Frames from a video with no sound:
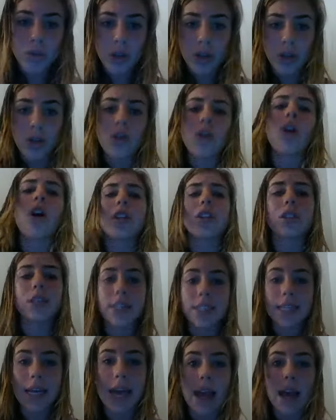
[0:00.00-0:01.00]
You don't
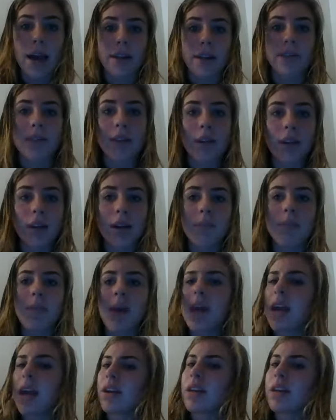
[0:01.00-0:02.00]
understand. My
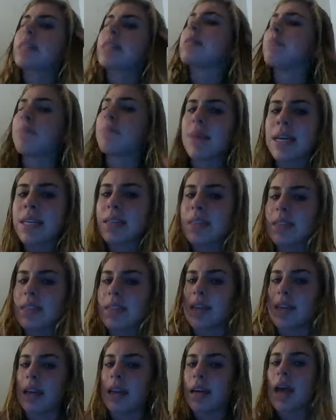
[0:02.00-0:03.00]
hair gets
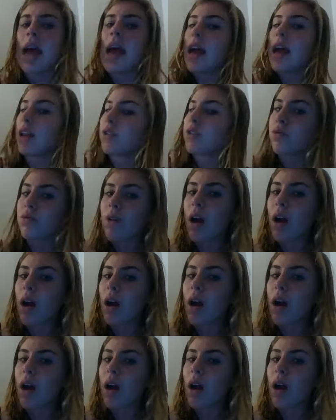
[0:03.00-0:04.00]
messy and
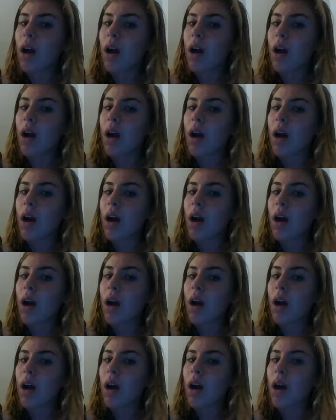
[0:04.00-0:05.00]
gross. I
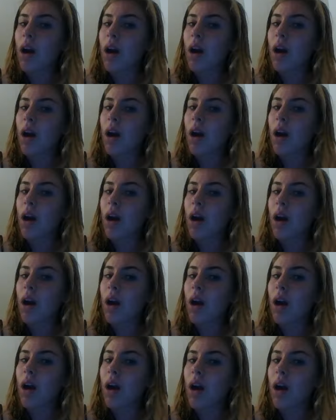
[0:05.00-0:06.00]
need to brush it.